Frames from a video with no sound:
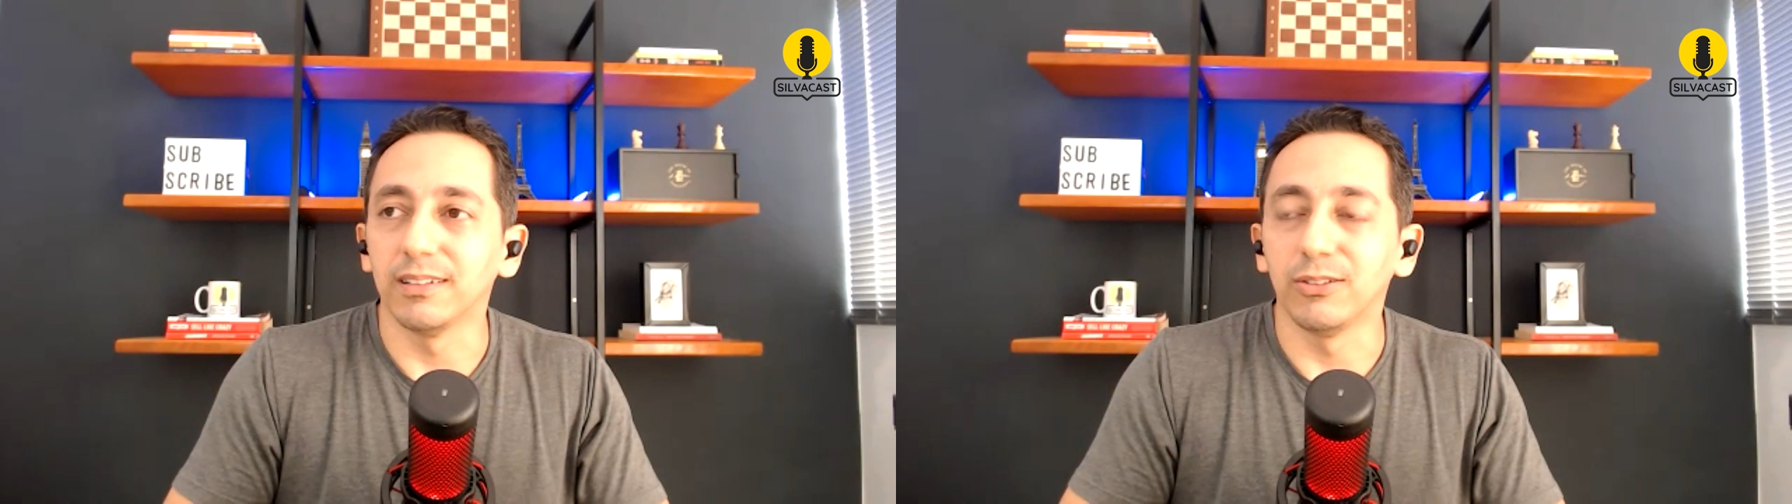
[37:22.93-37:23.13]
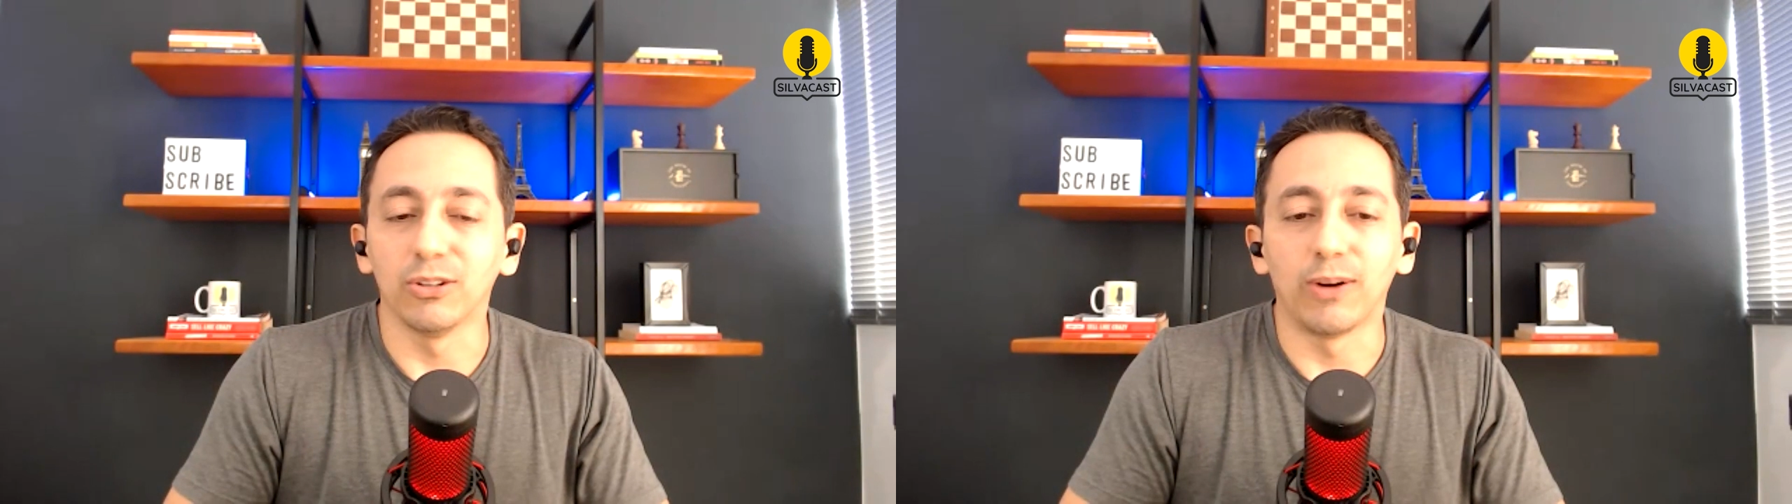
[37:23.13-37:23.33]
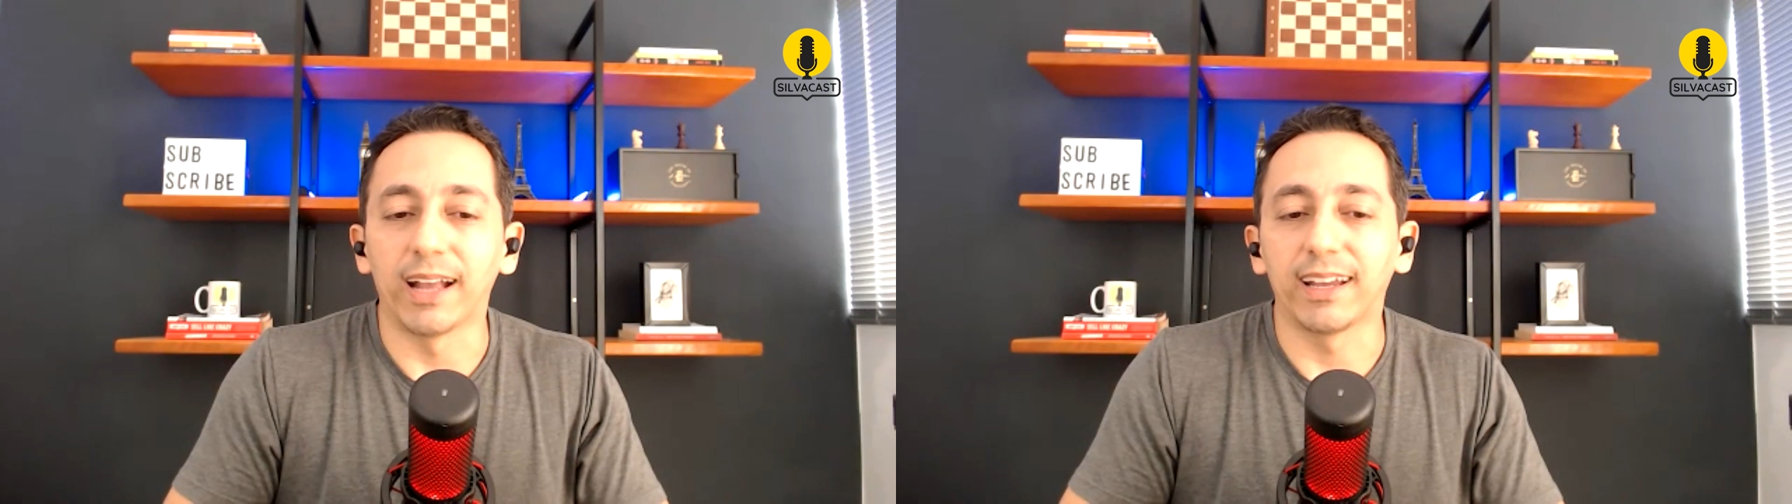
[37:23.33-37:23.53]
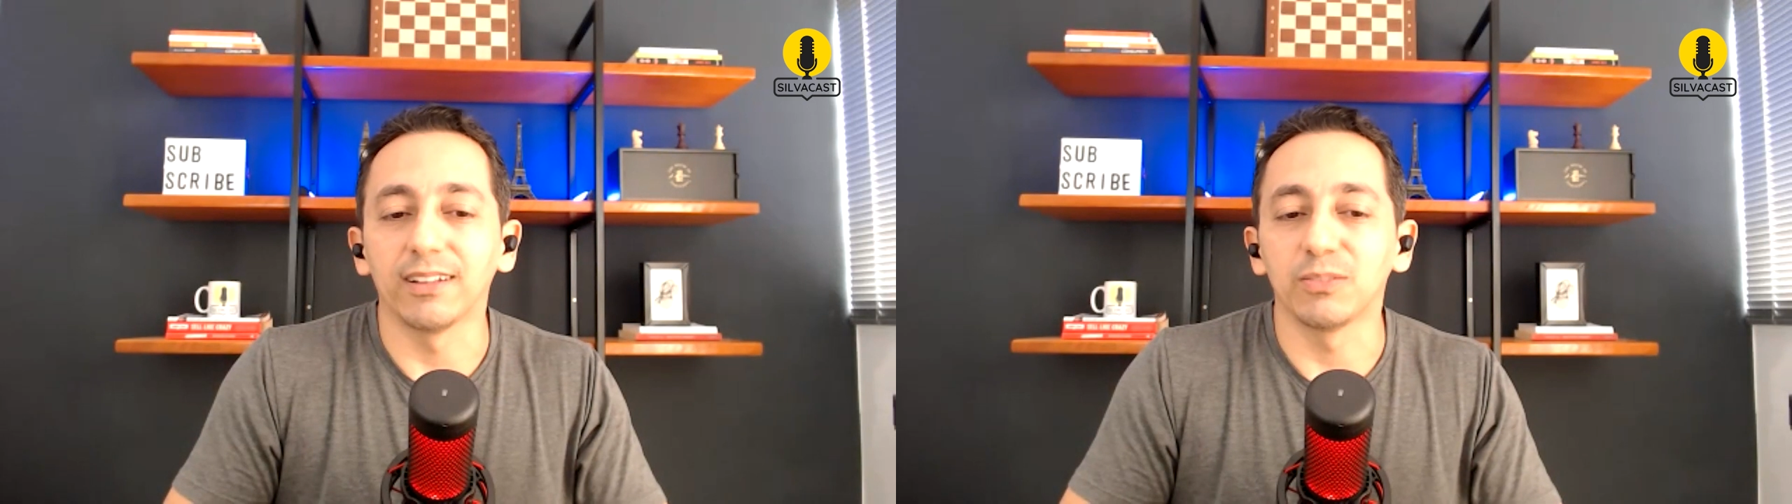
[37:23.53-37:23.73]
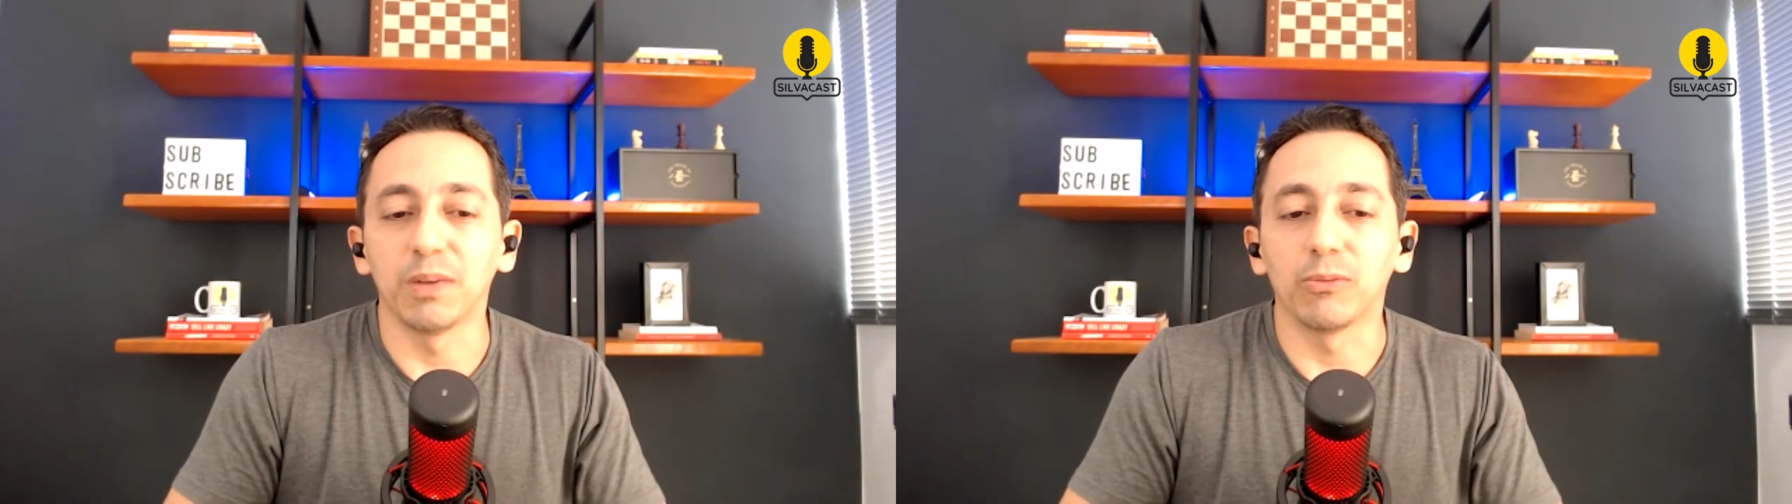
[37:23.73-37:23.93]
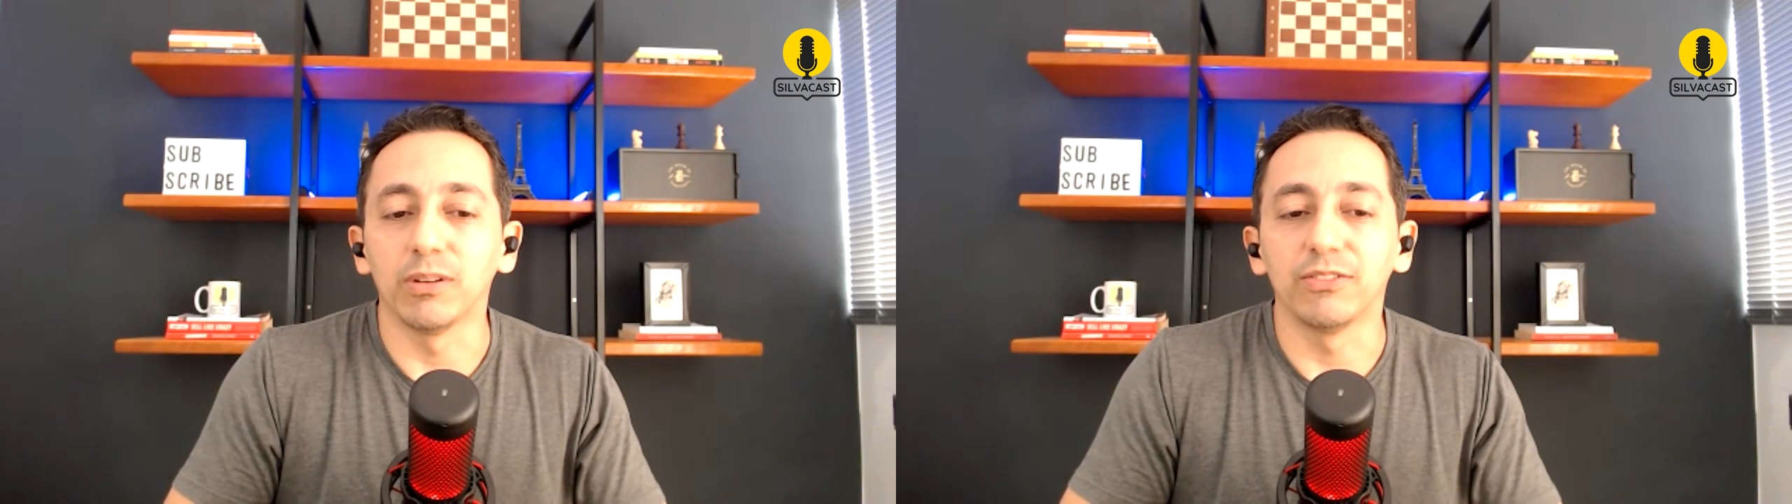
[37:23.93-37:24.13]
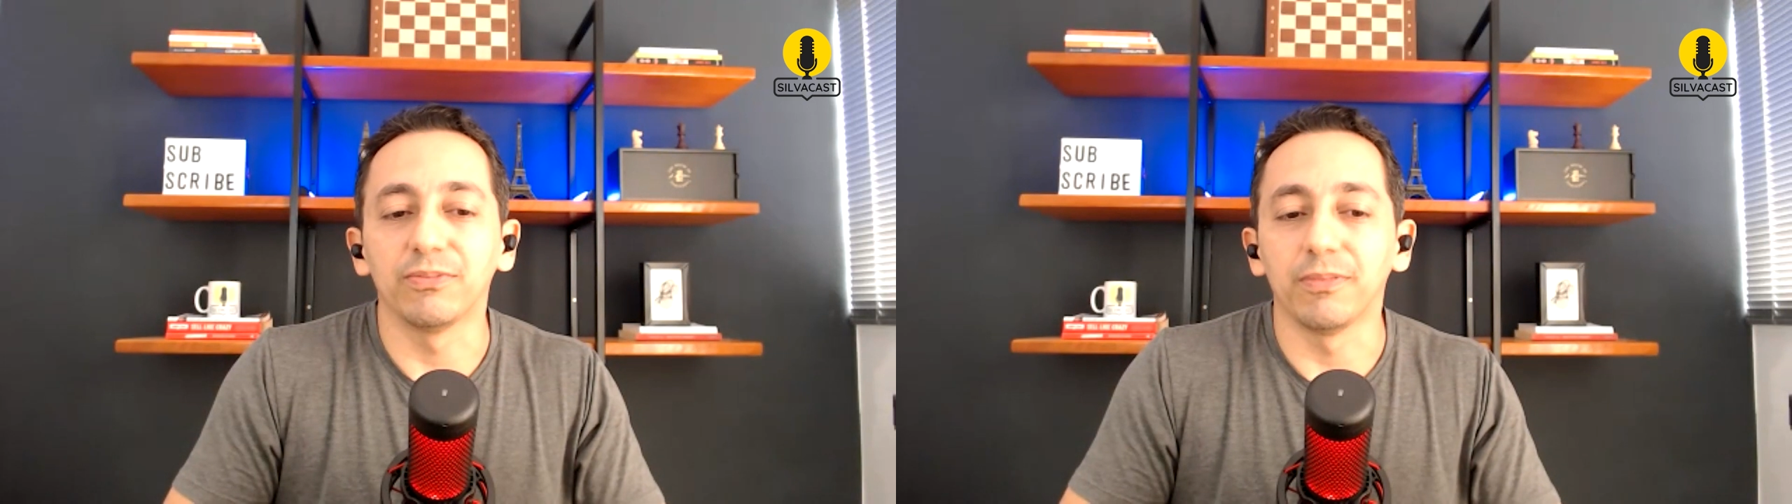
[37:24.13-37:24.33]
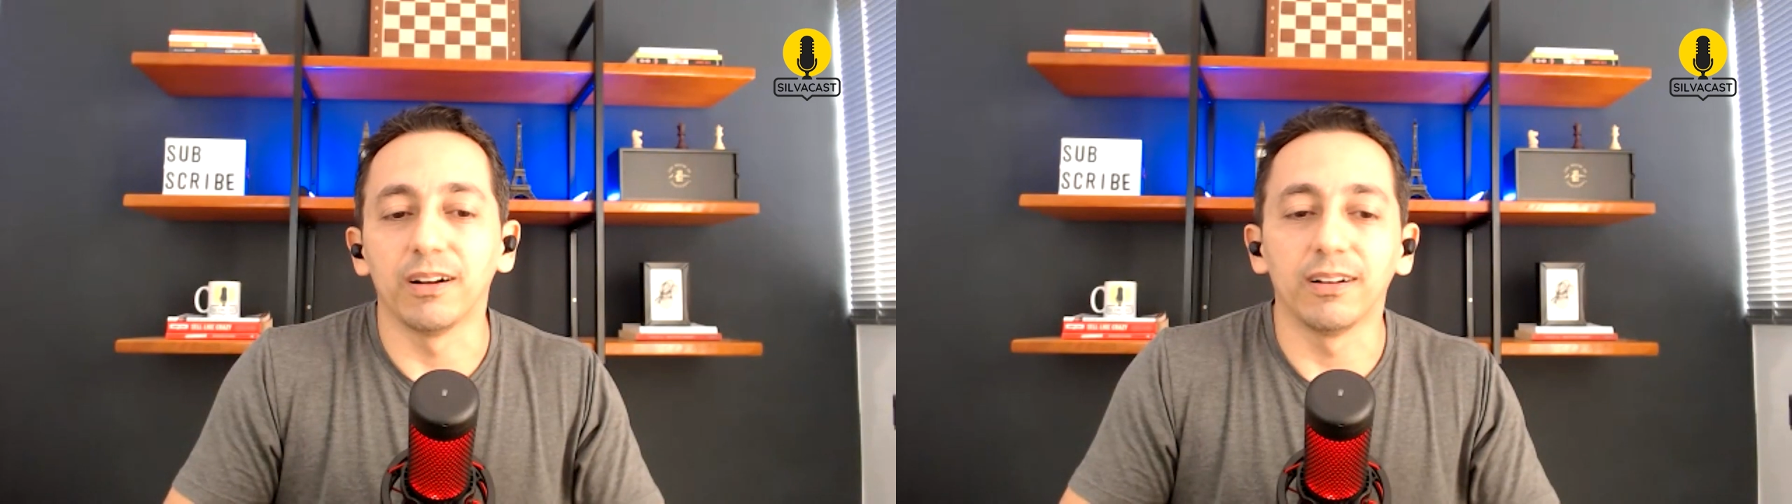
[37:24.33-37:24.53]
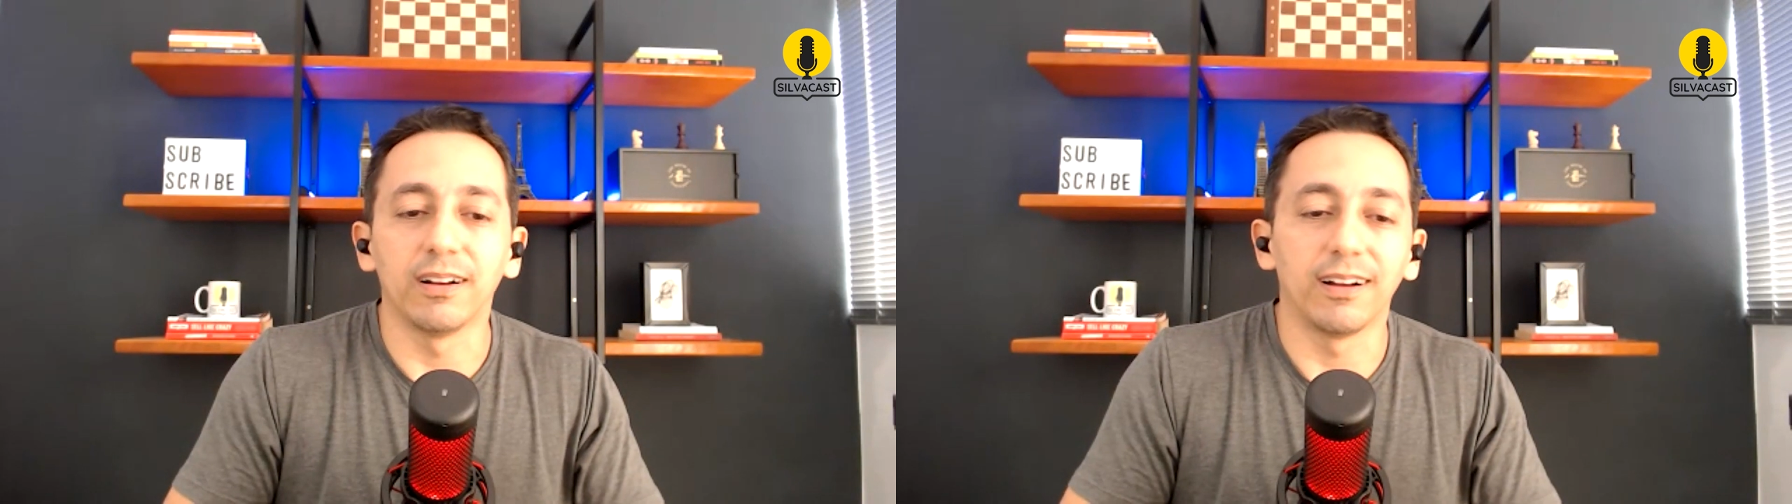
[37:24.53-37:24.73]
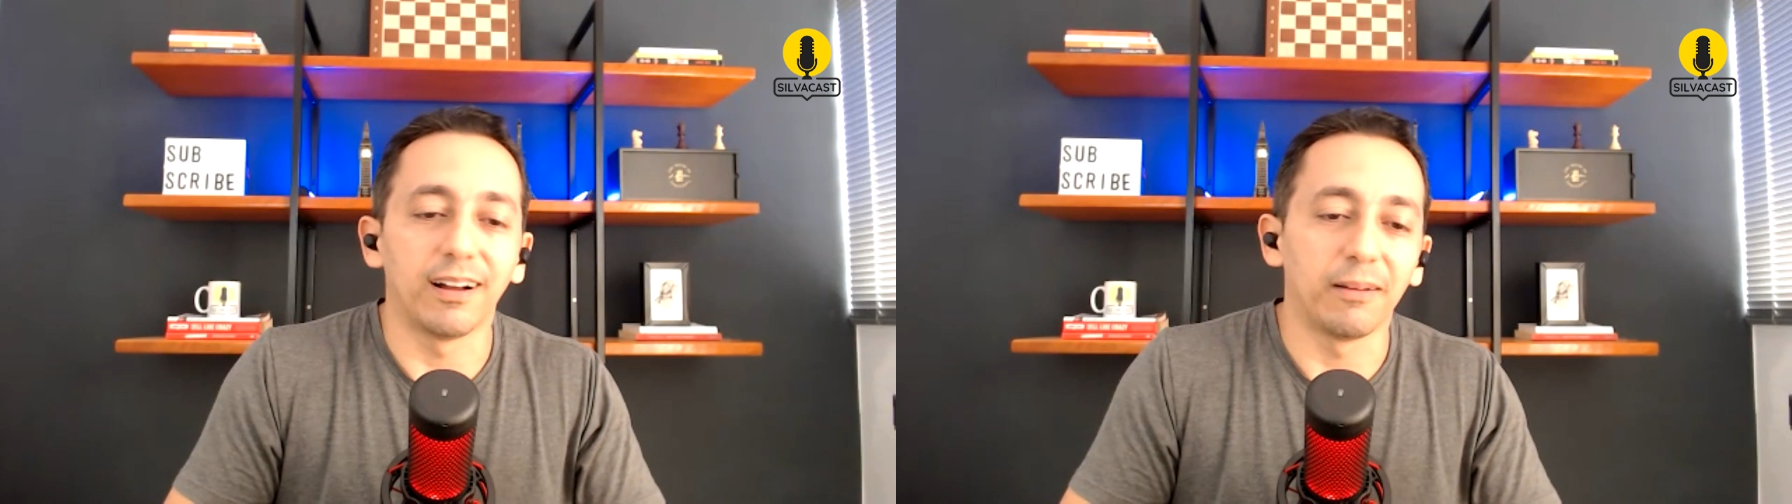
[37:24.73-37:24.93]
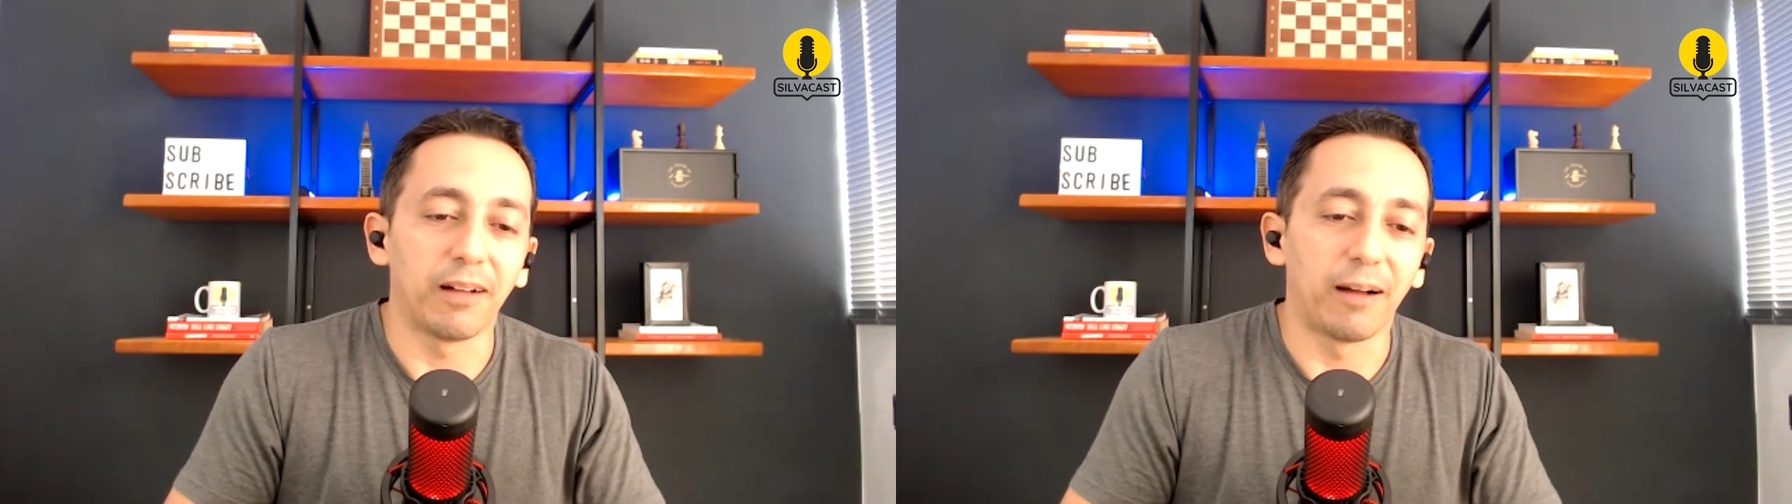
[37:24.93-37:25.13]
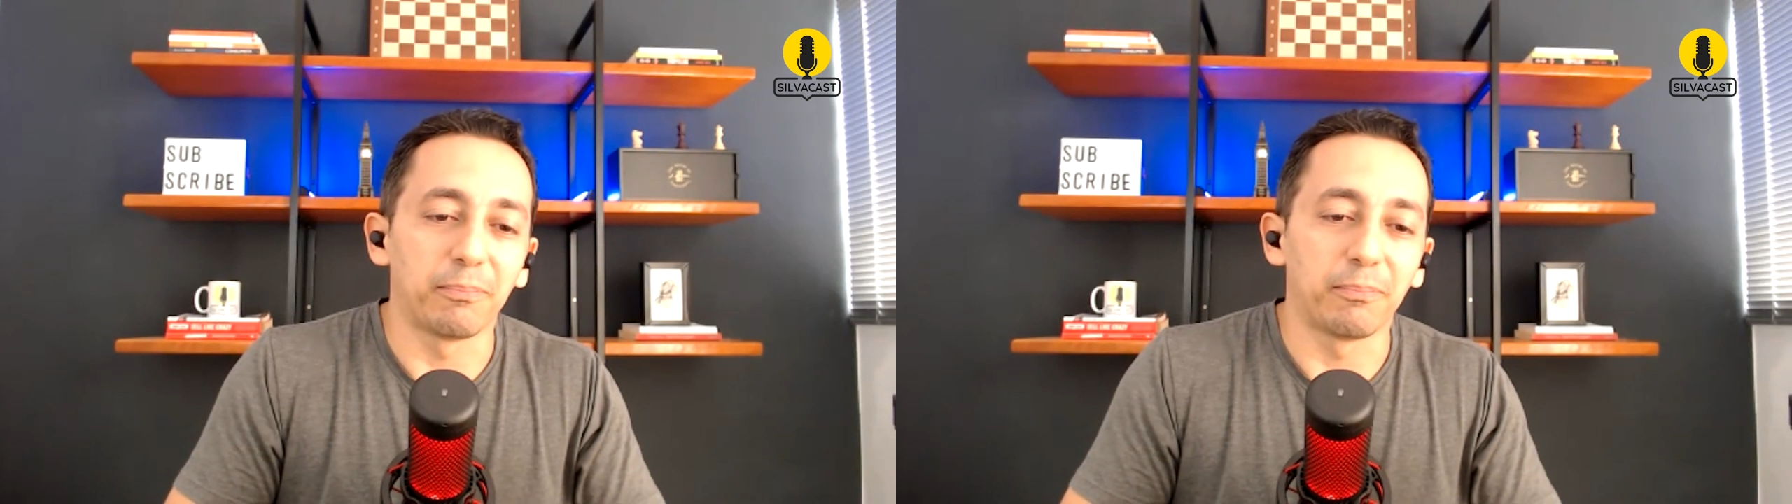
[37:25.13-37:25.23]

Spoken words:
you know, I can speak with a